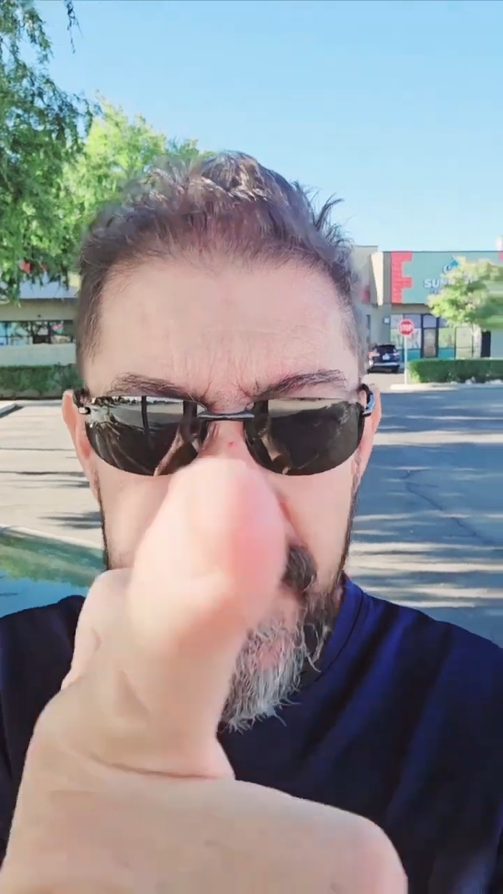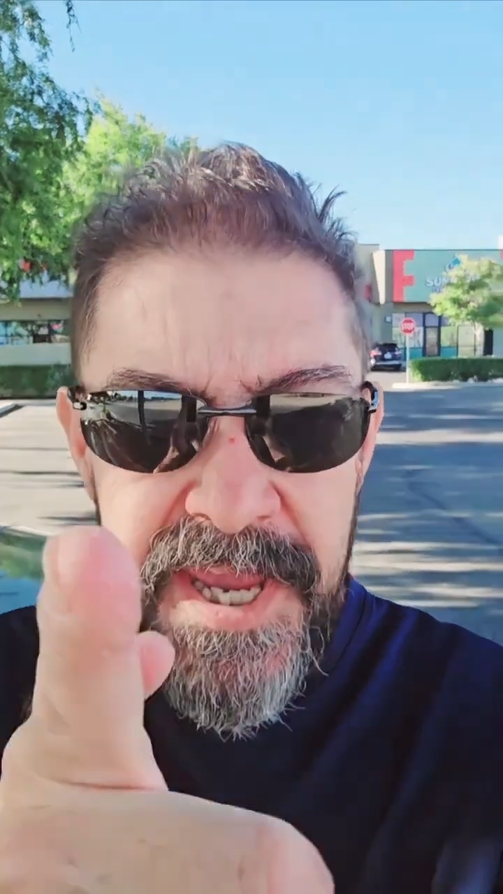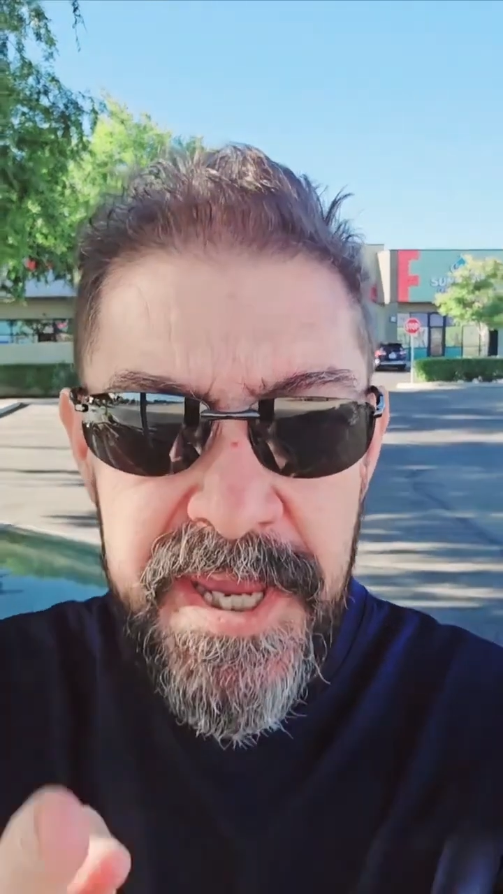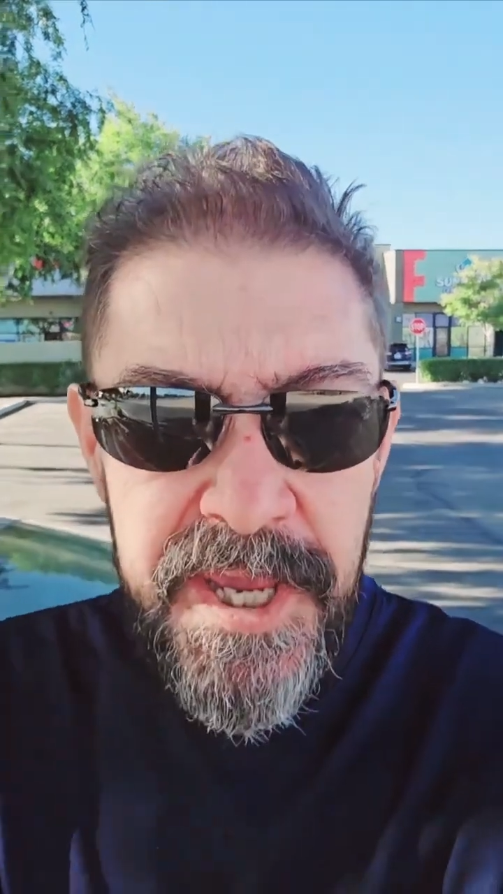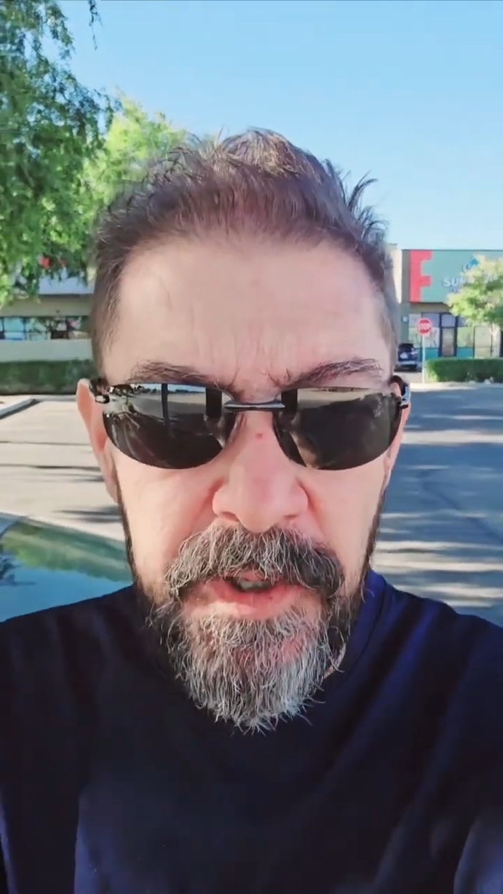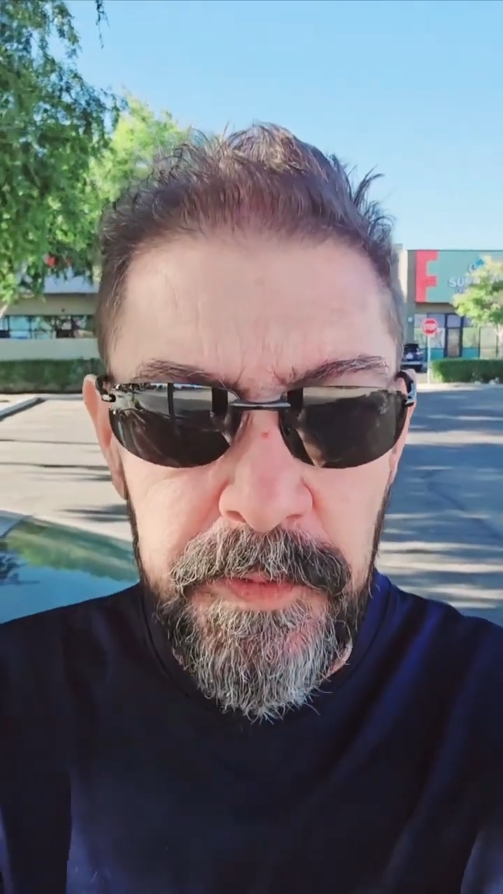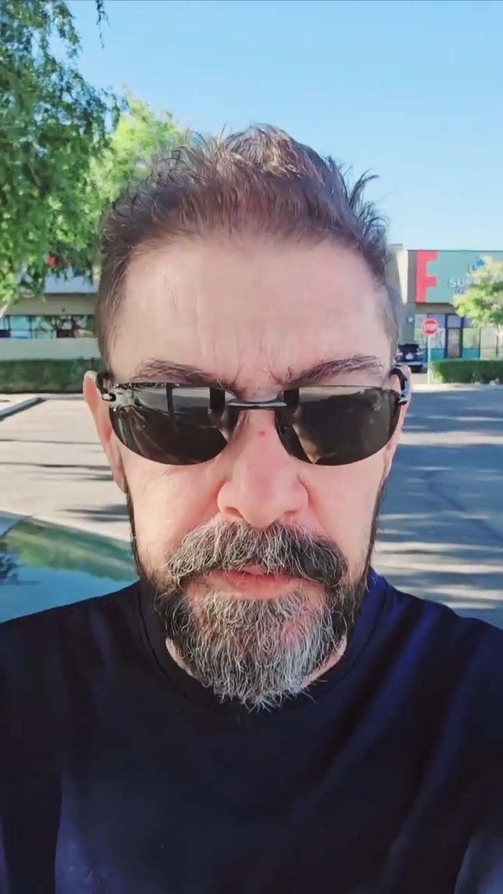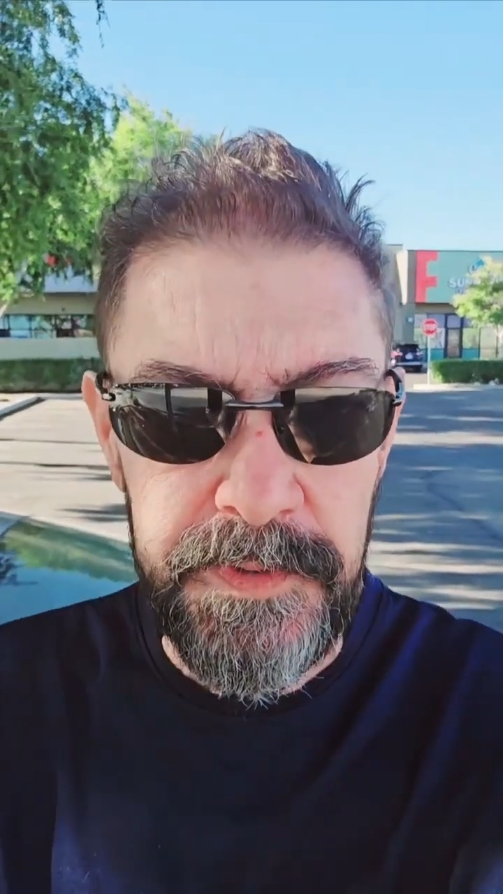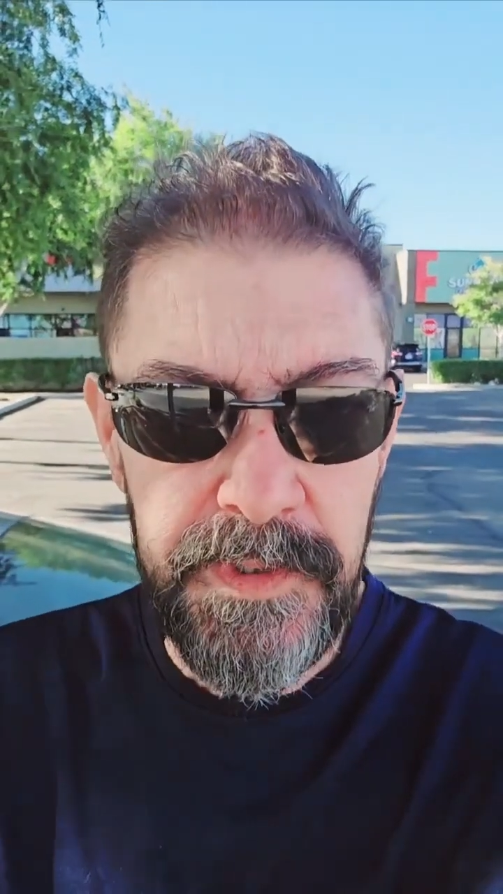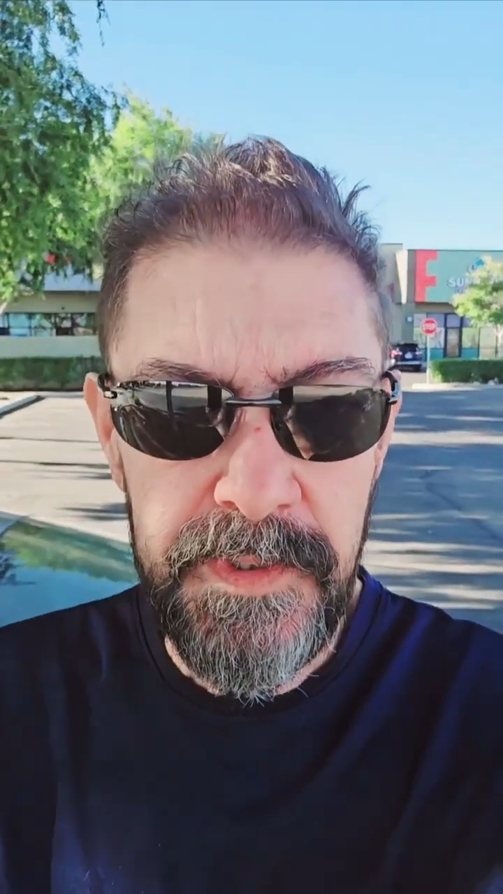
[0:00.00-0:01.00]
Be
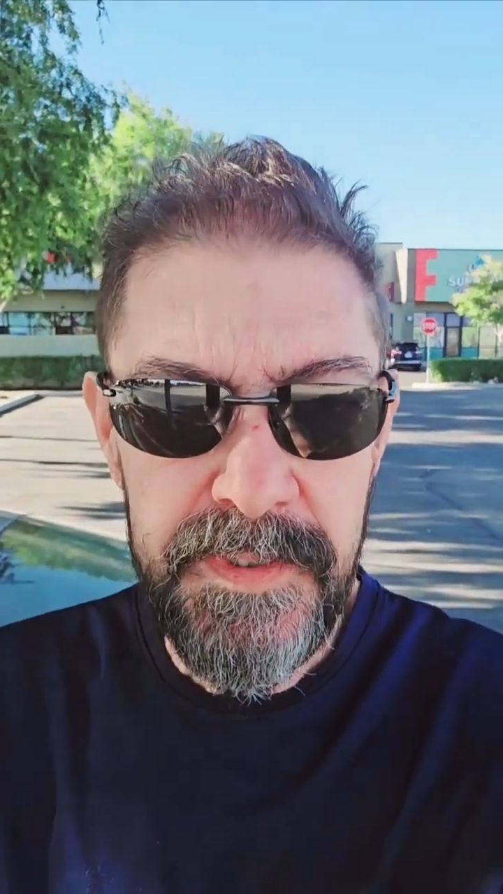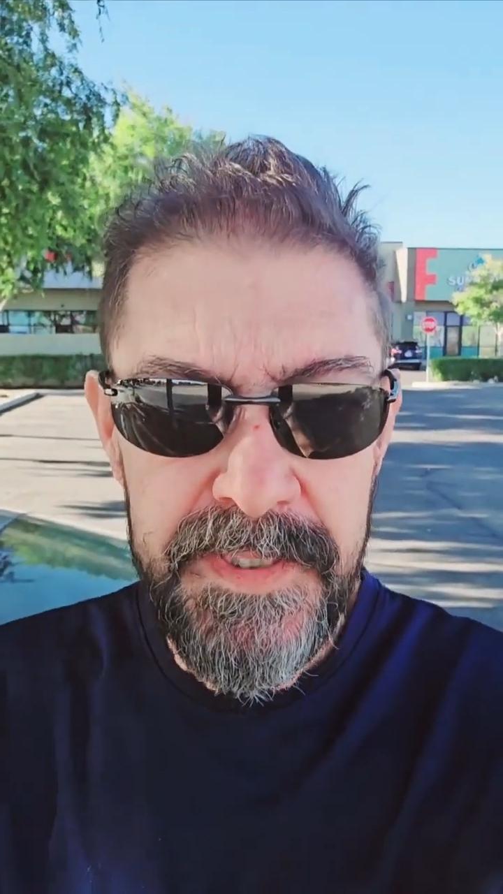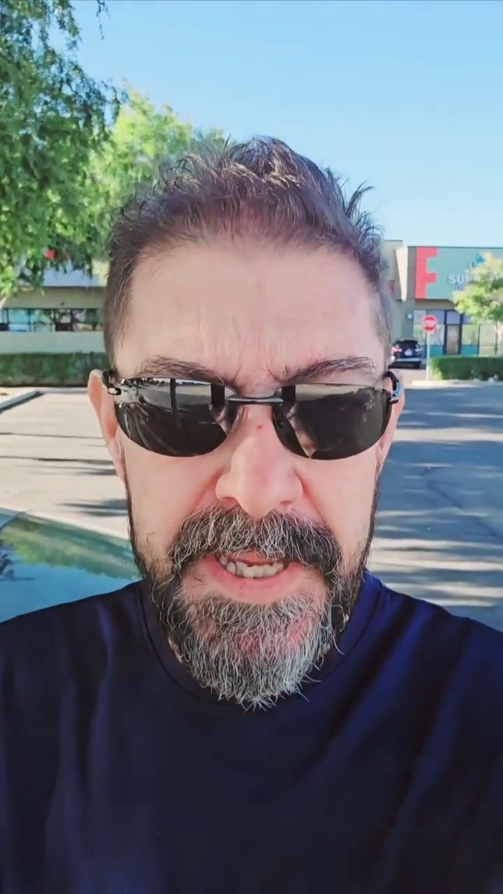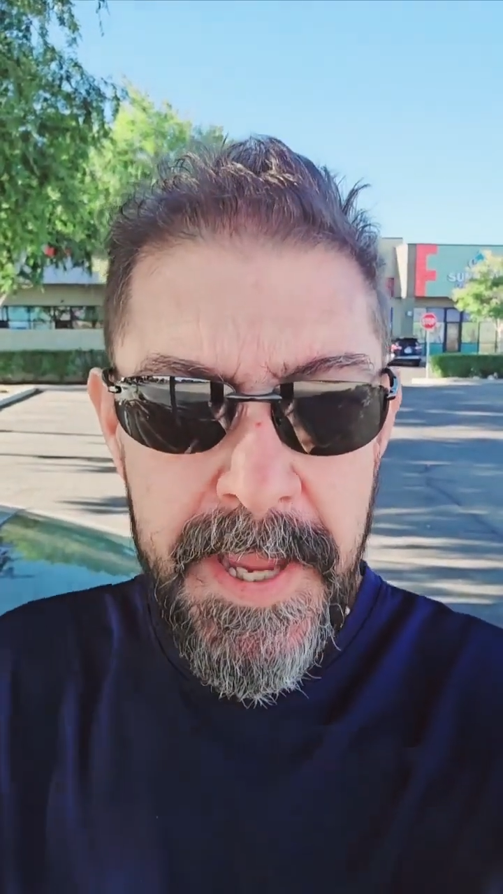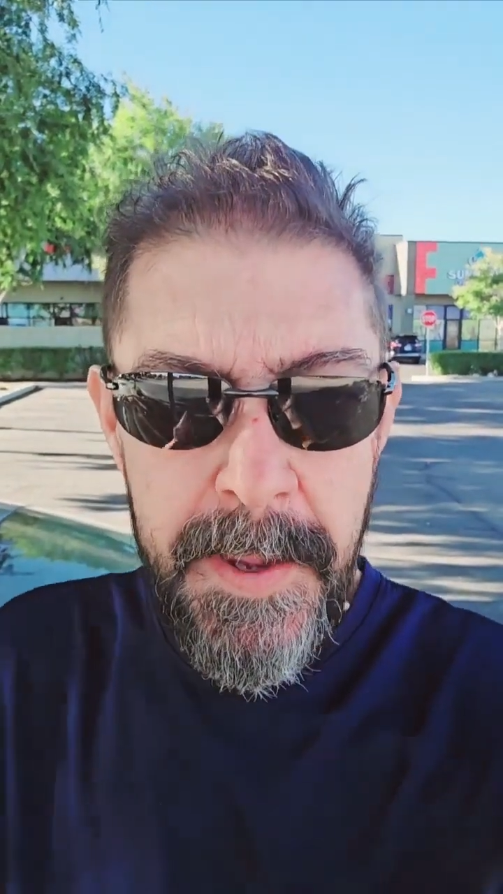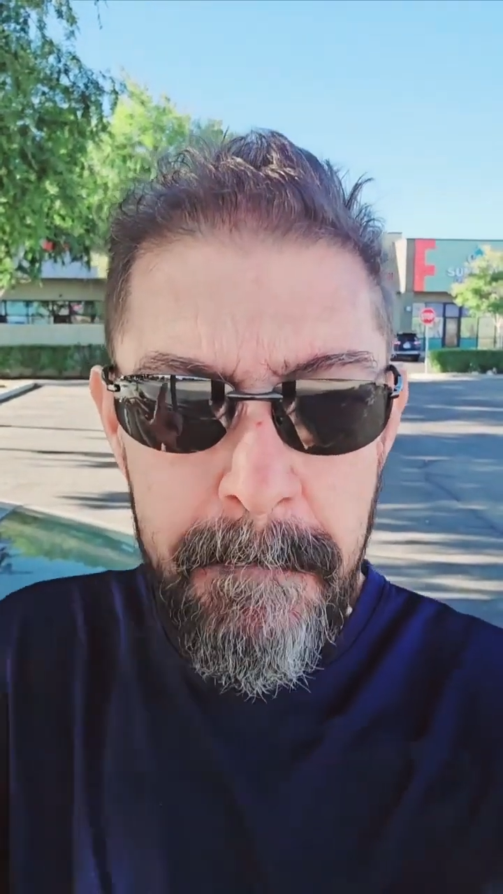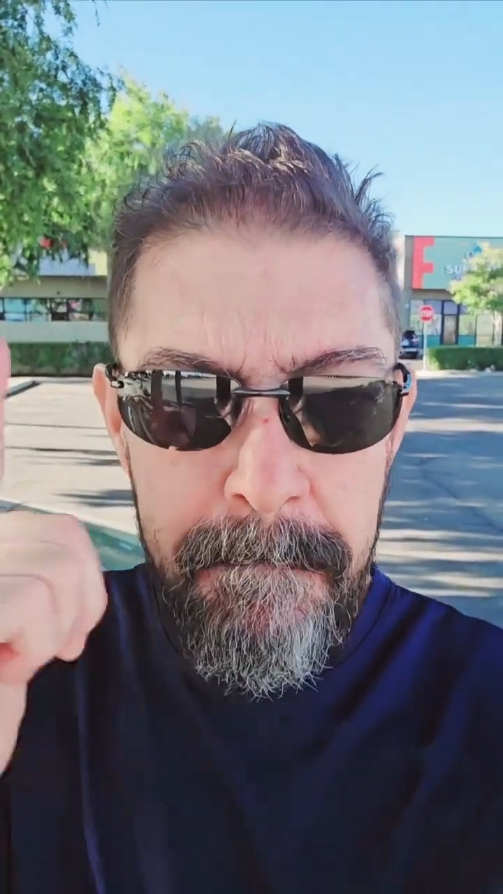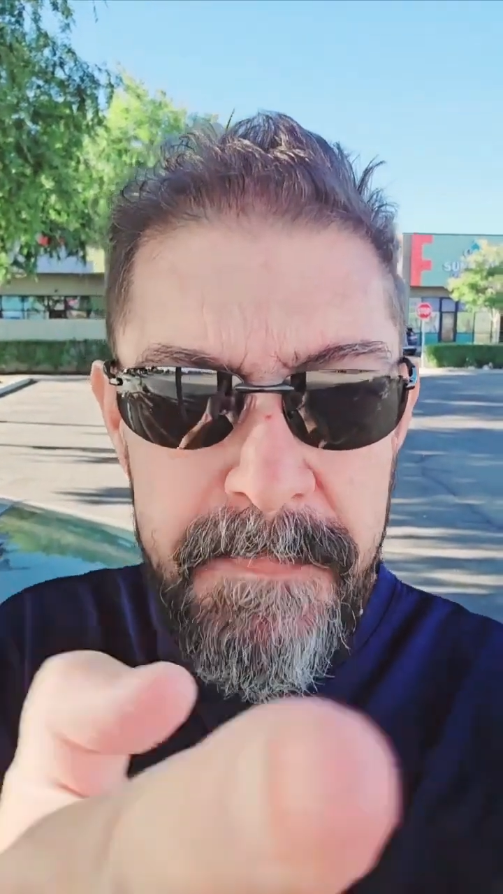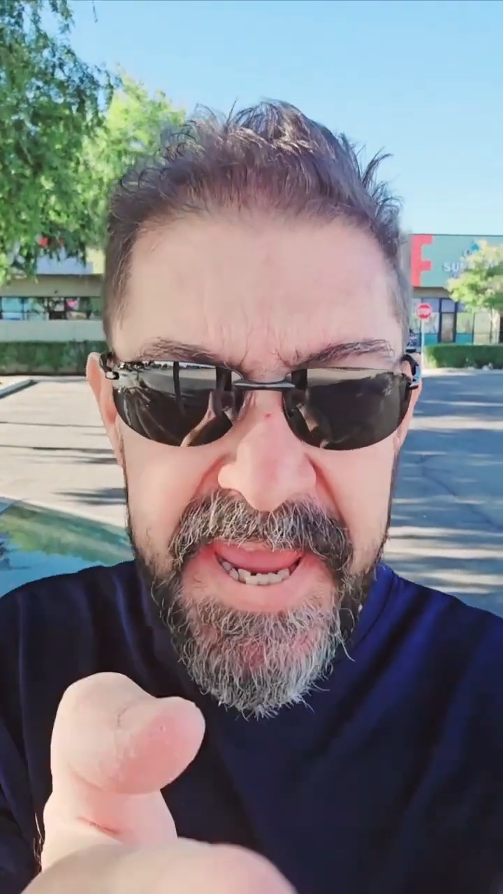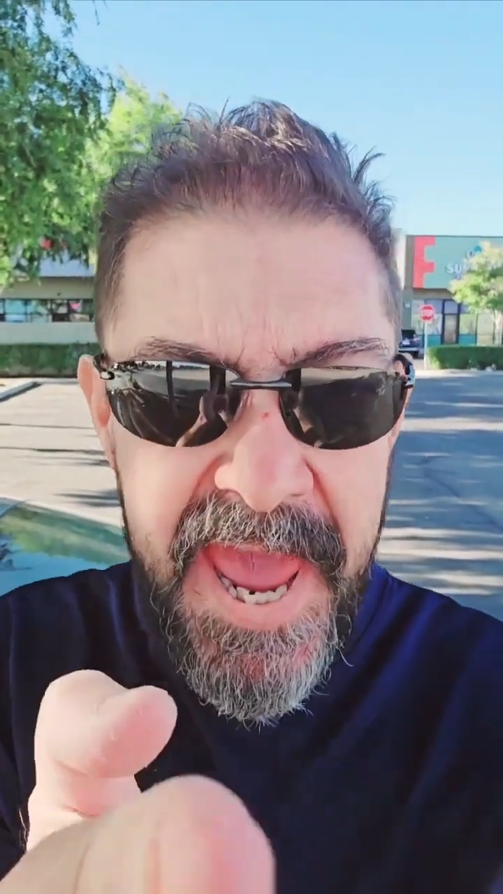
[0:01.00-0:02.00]
healed.
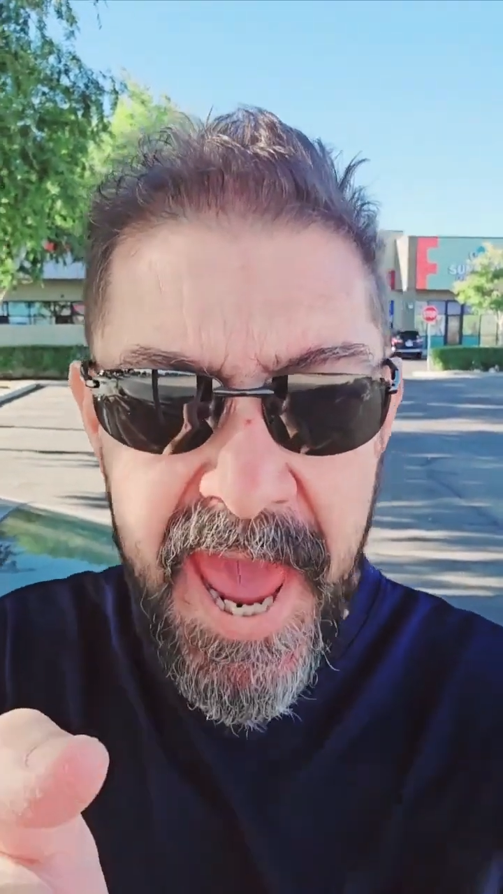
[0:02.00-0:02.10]
Be